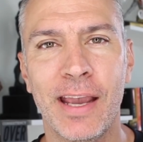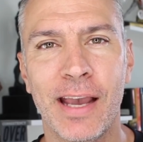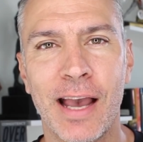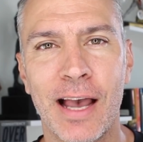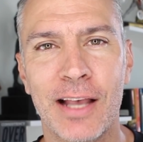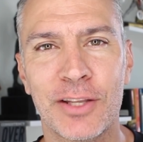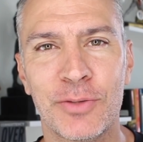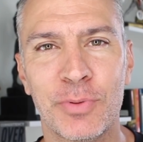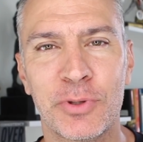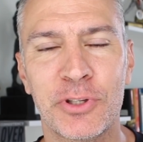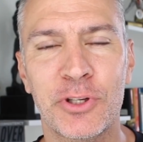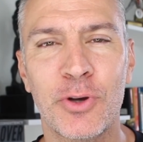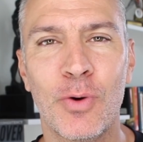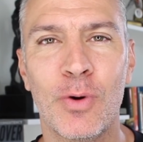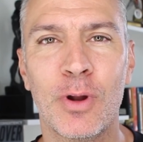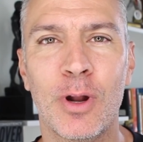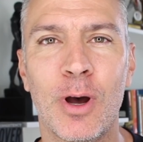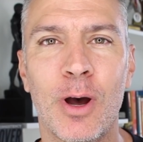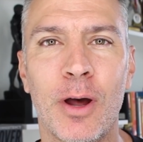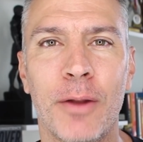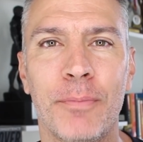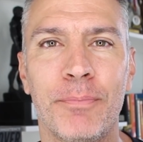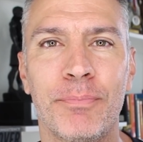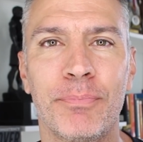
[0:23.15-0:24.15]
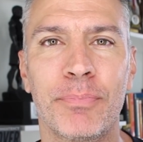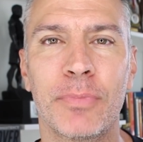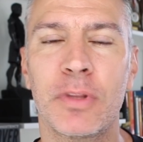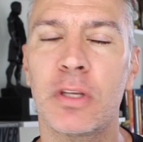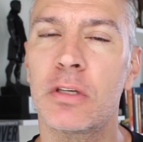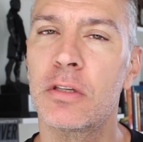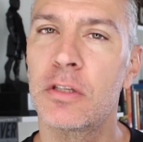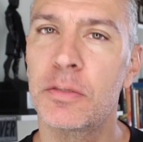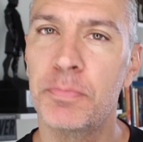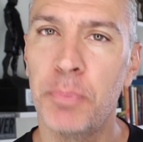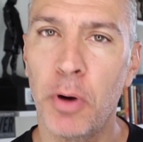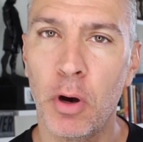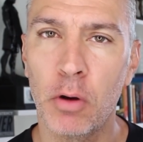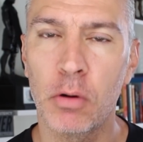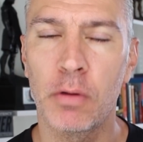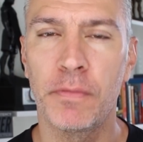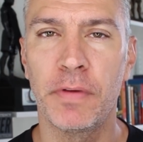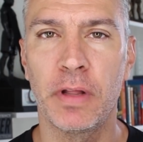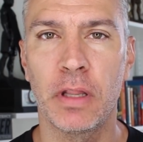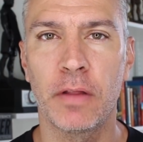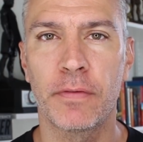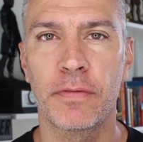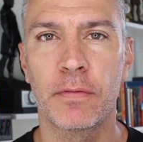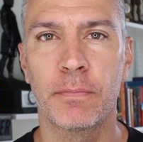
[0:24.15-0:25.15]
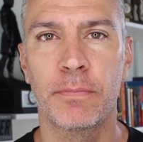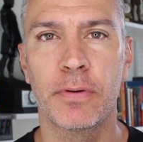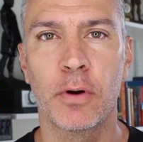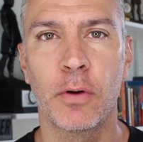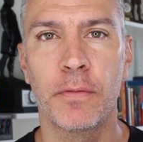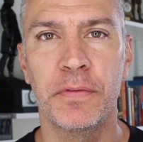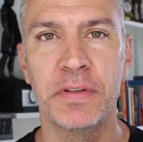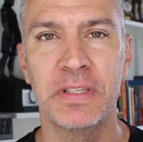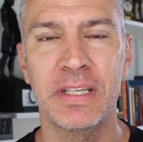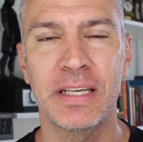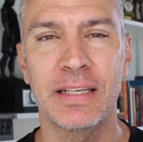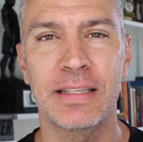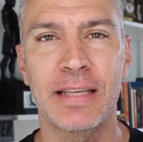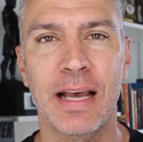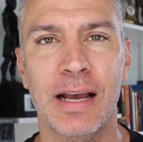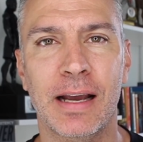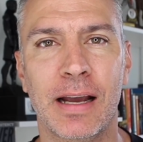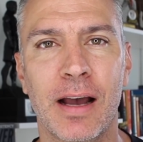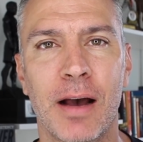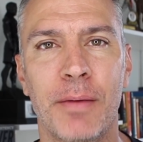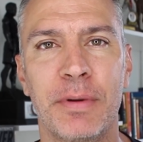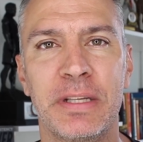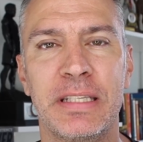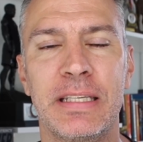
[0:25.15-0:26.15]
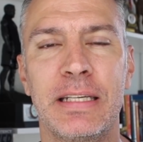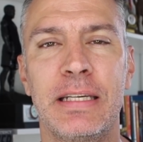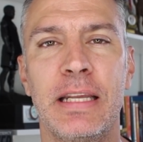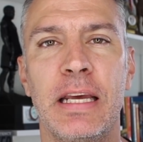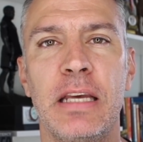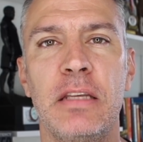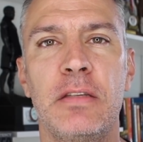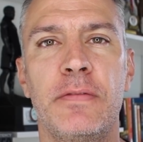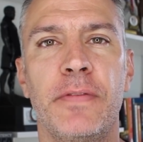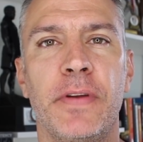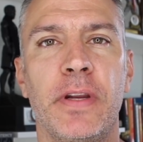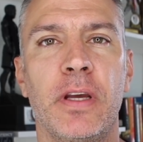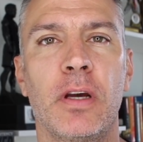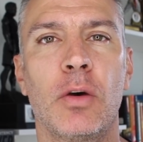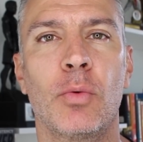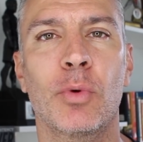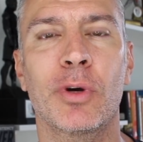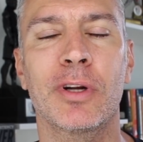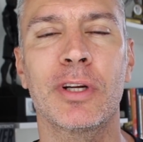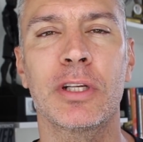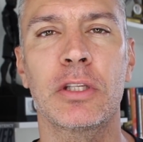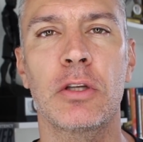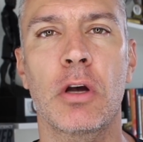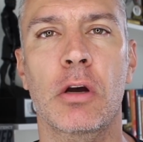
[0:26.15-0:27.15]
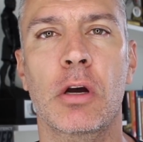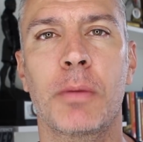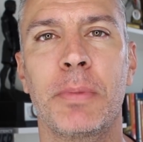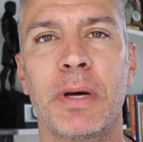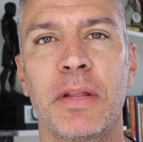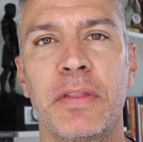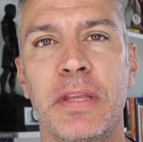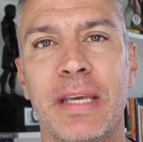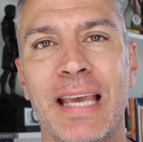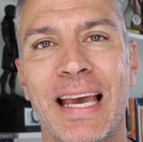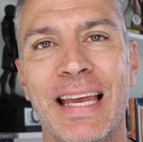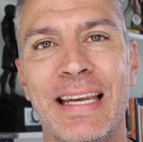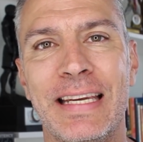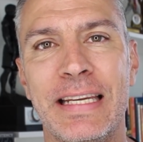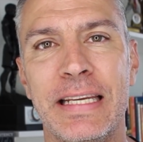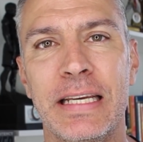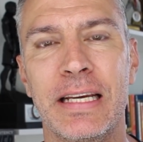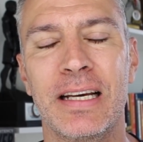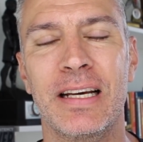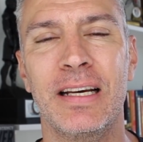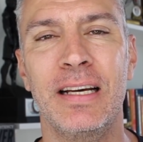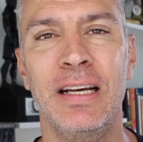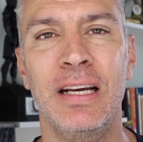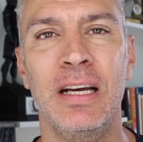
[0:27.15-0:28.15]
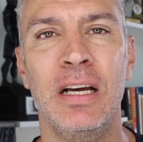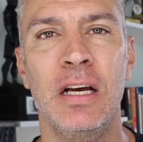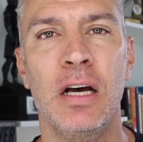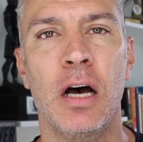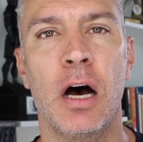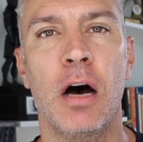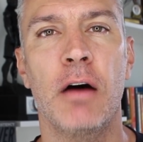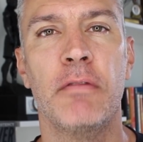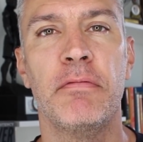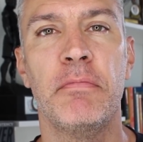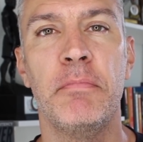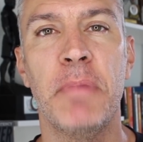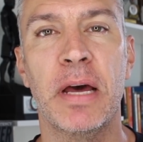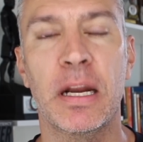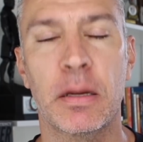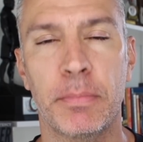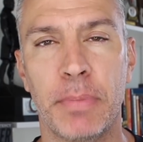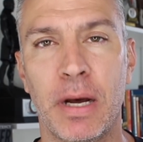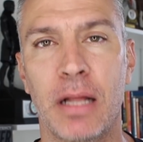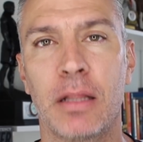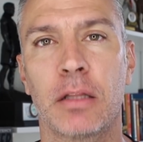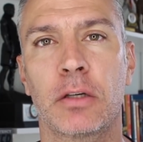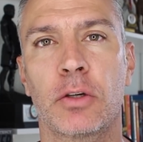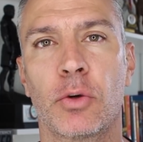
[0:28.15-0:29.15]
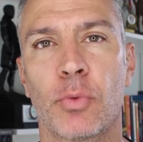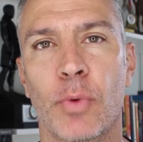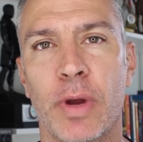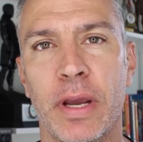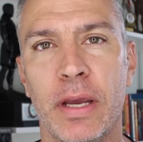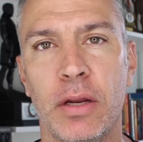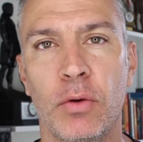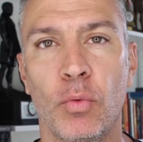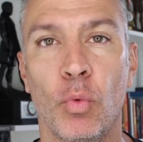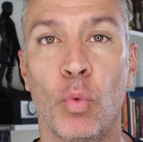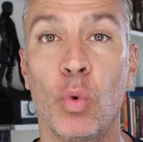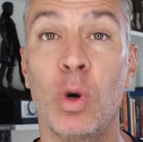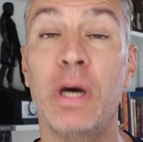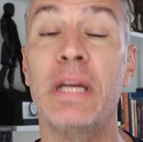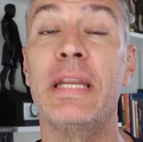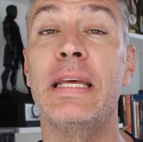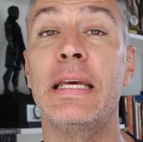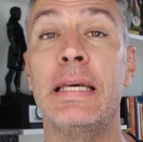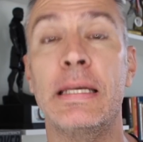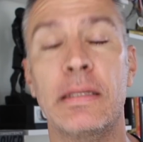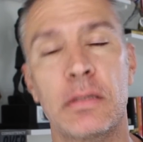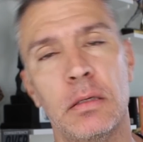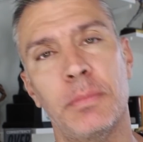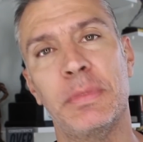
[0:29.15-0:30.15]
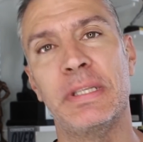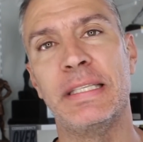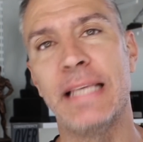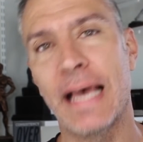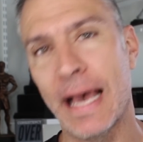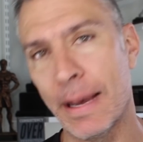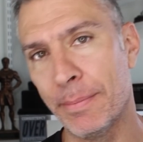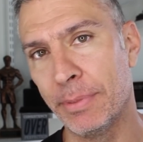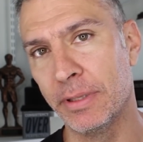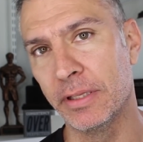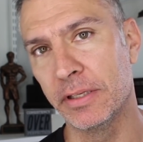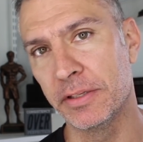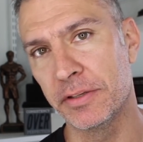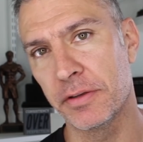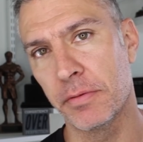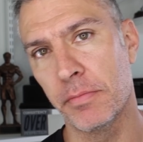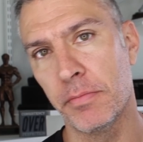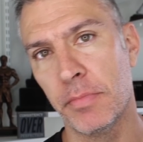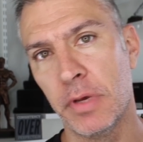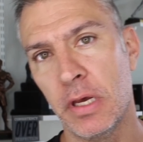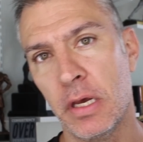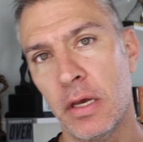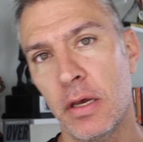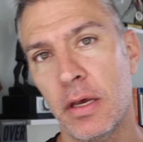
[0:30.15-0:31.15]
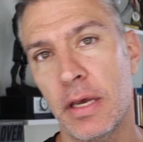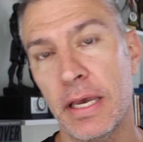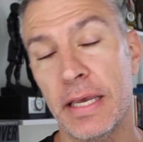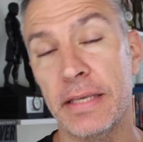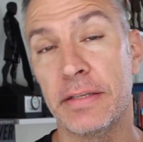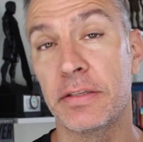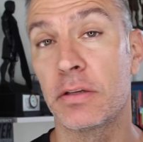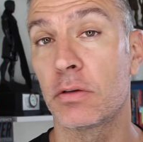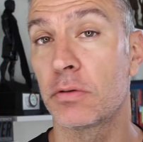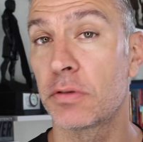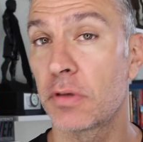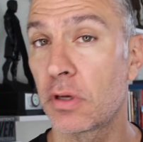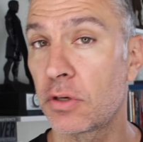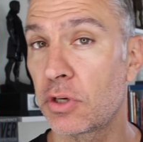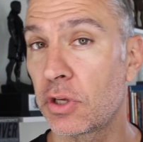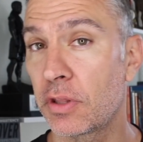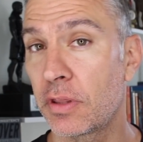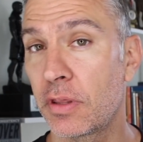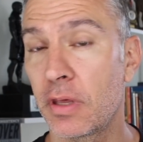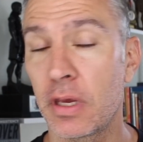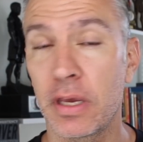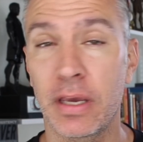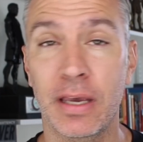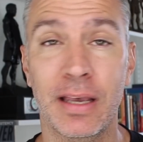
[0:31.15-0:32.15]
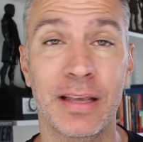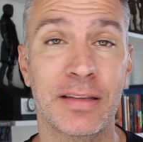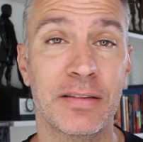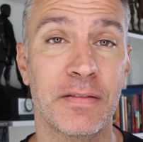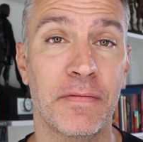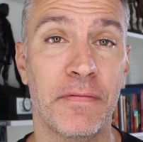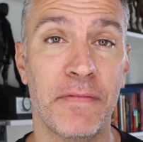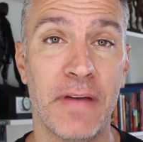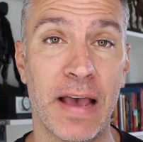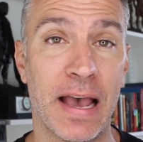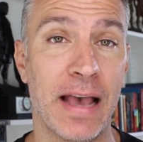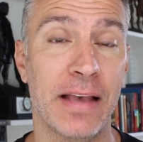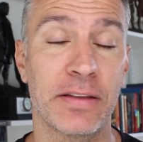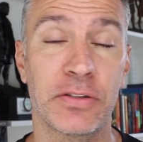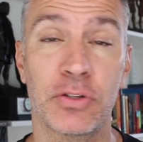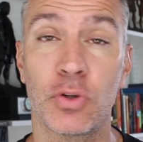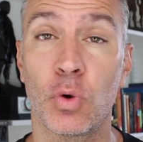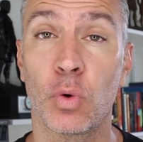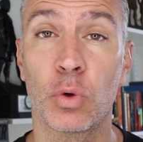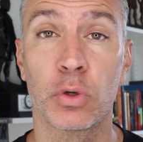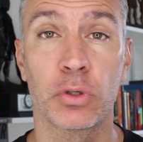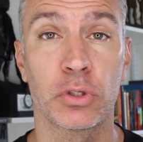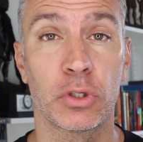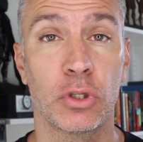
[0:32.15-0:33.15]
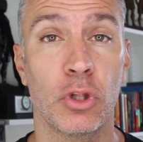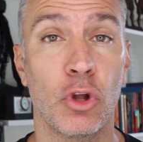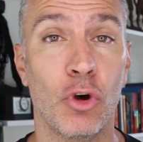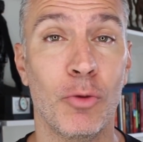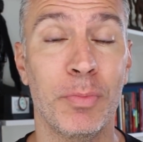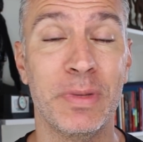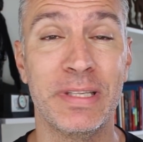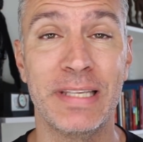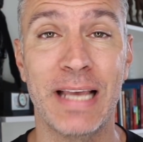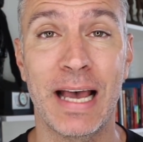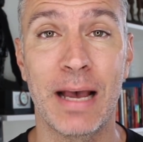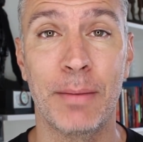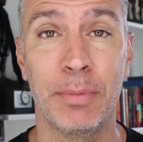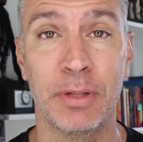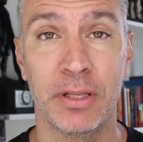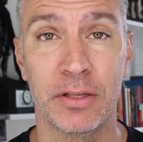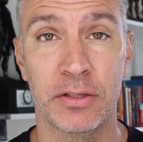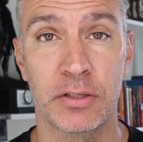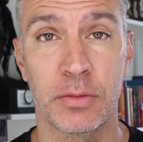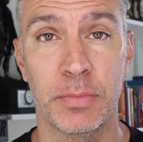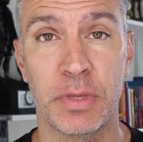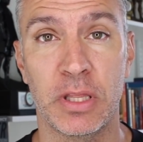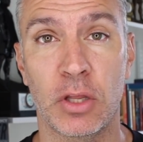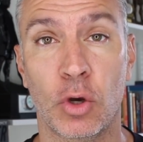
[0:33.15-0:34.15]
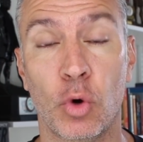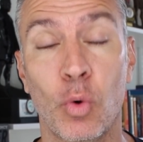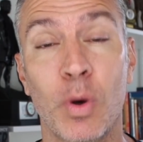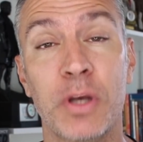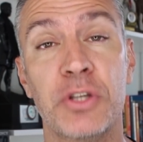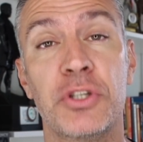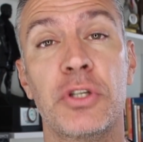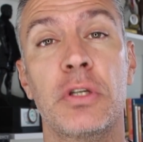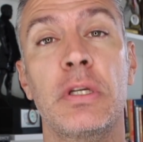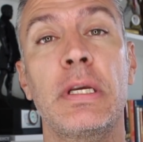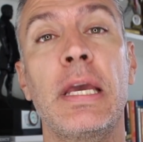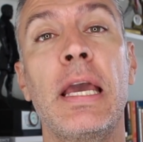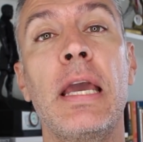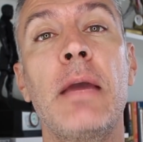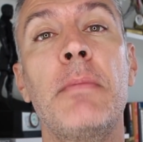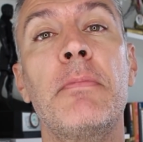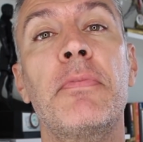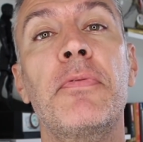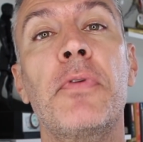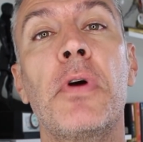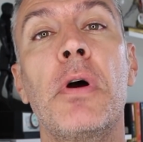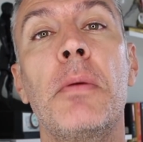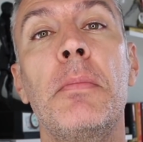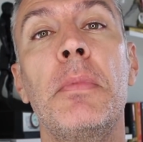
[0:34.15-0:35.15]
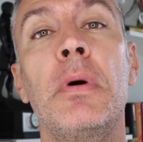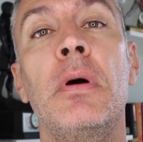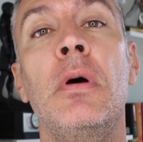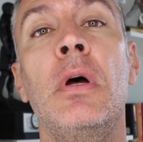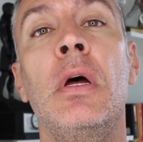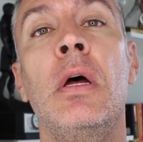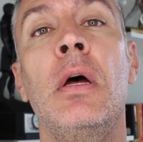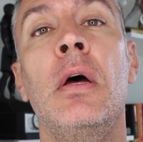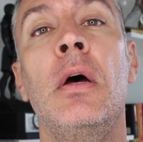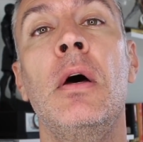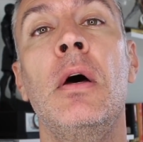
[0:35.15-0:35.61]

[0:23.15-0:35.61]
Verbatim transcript: Hey guys, what's going on? This is Paul Revelia from ProPhysique.com. In today's video, we're gonna talk about the idea of metabolic rate. What is a metabolism? Is there such a thing as a fast or slow metabolism? And the question came from